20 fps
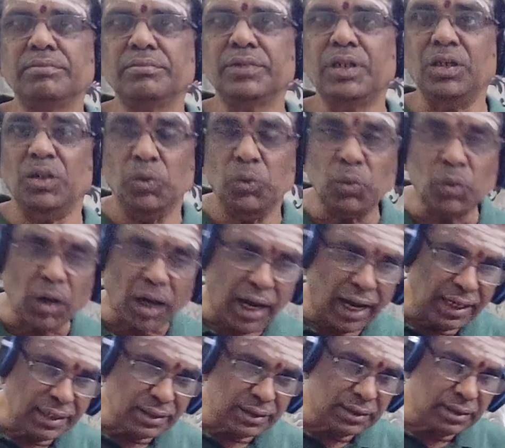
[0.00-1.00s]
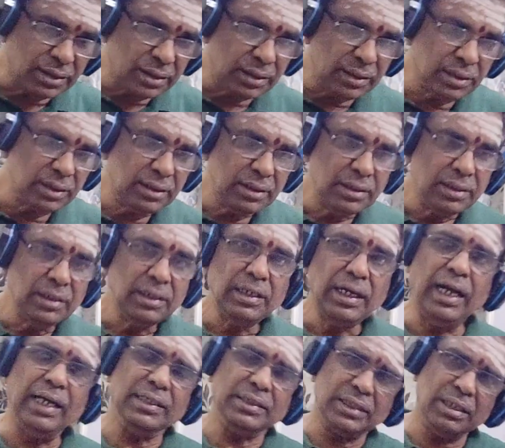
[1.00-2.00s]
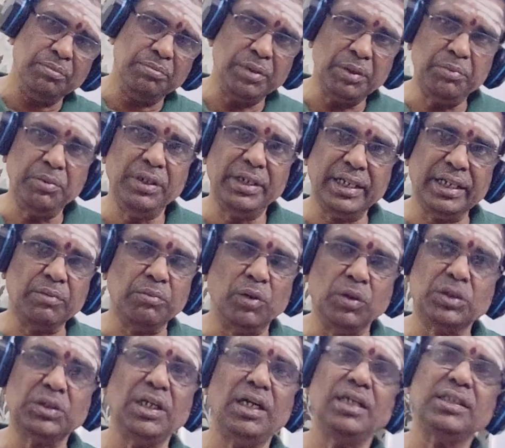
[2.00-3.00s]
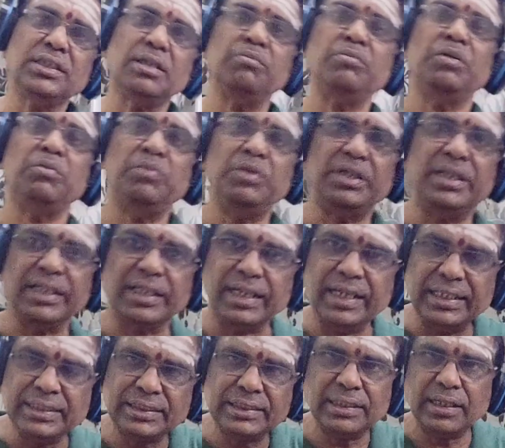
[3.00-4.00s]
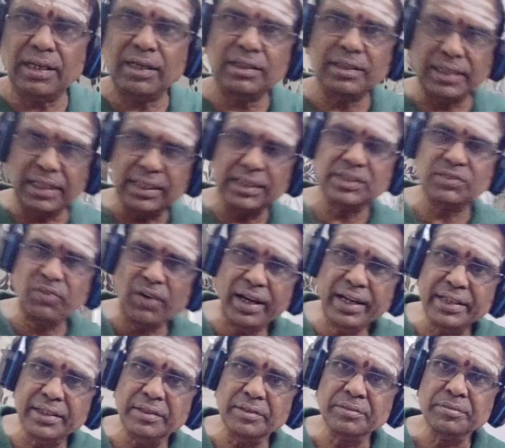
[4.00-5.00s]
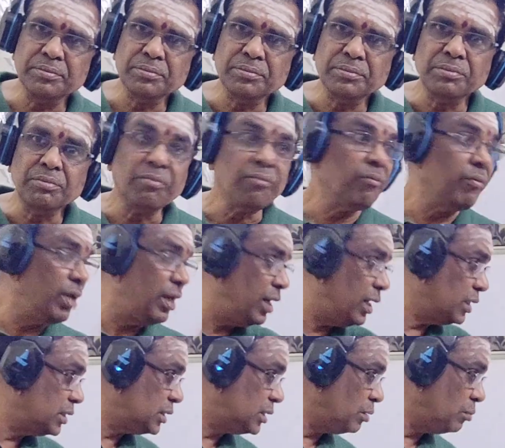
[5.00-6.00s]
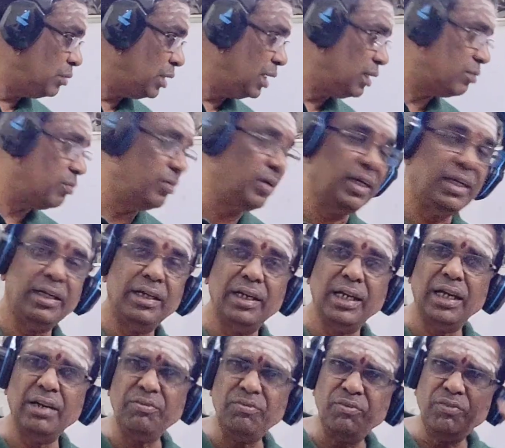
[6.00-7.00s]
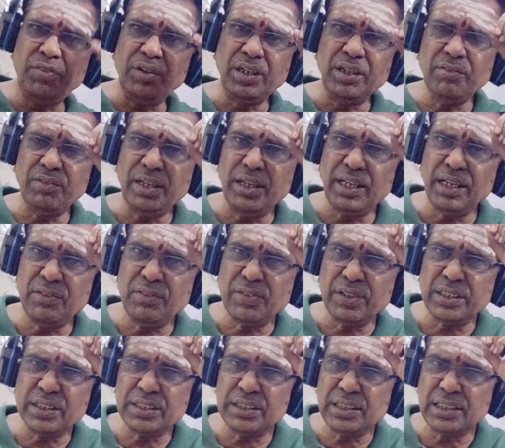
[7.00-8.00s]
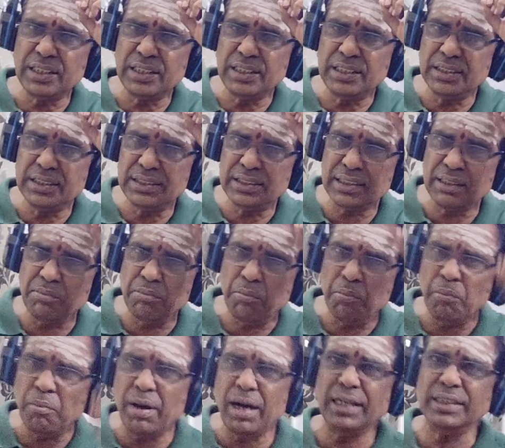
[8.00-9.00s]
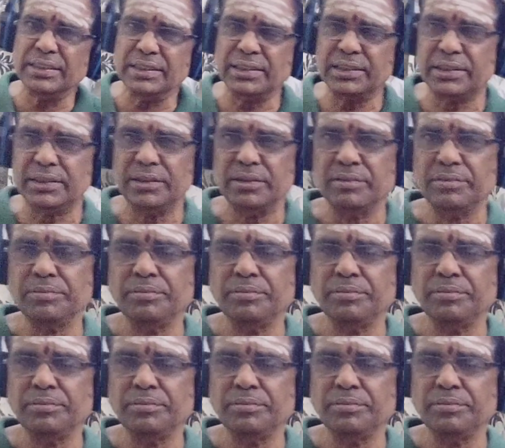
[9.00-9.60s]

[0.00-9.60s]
So you can't. Some people take more salt, some people take less salt, that is fine. In a similar way, everywhere friction is a must.